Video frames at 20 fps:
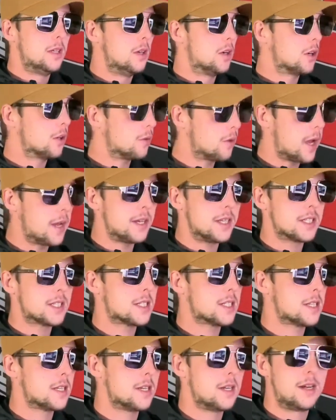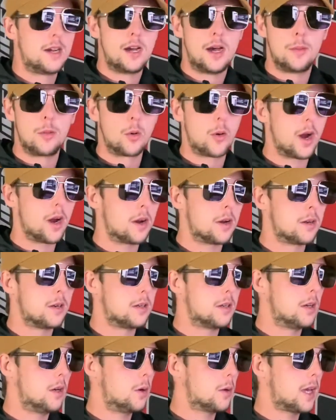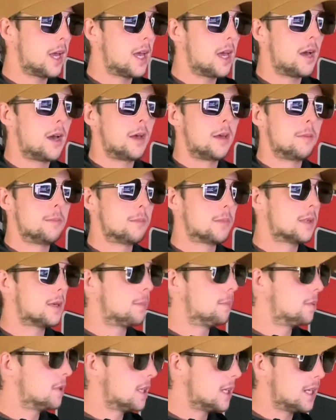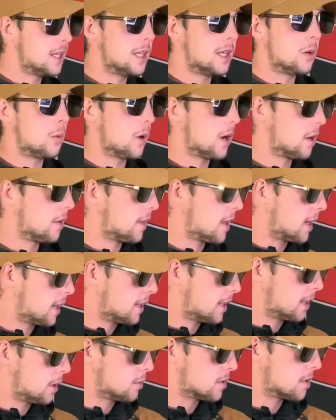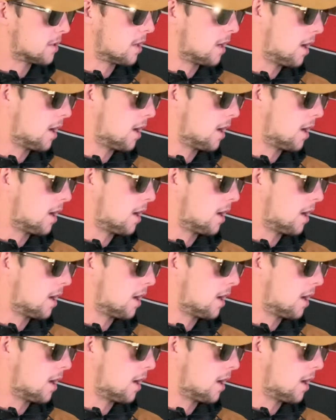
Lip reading: Horrendous. I'm aware. Okay, I am completely aware that it was an